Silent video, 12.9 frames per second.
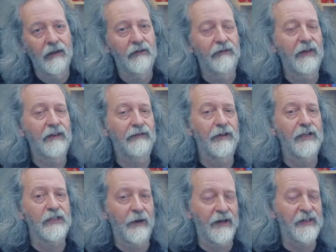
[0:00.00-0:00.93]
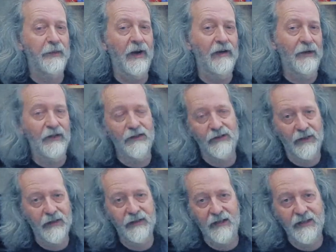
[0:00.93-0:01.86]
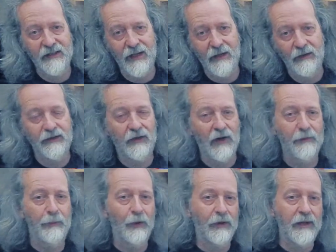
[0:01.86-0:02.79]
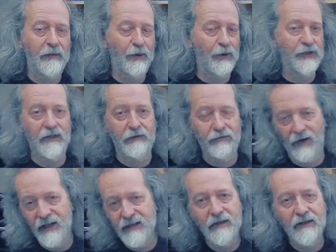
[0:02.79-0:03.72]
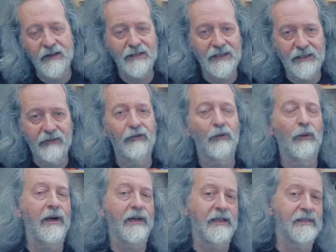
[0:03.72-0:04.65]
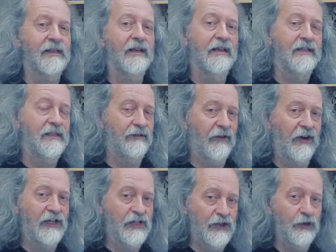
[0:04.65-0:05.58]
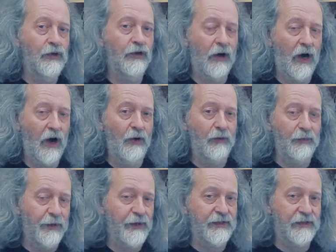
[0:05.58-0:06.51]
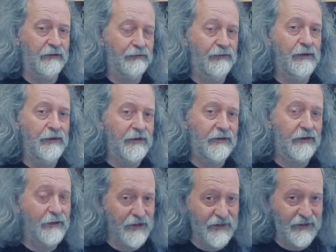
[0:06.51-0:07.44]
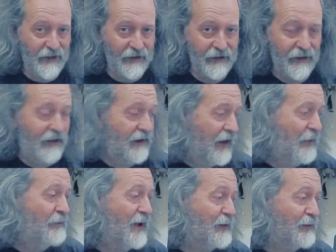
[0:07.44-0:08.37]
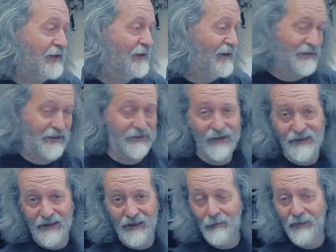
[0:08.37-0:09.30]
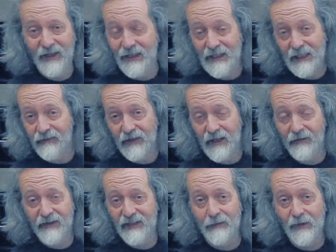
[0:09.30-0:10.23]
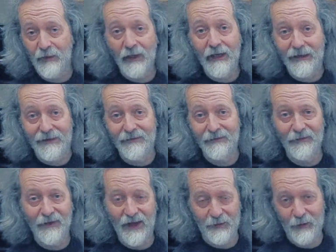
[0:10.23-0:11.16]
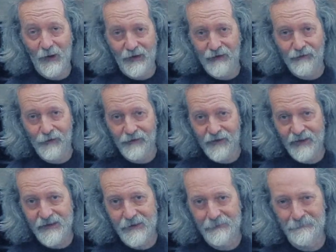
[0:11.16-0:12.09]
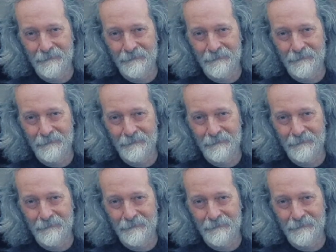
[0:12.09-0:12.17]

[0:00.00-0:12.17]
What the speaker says: feel free to experiment, try things out, try pulling, pushing, phrasing things in different ways to find your own personal route through this thing. And maybe, as I say, you can make it differently every time you play it. That's part of the fun of this.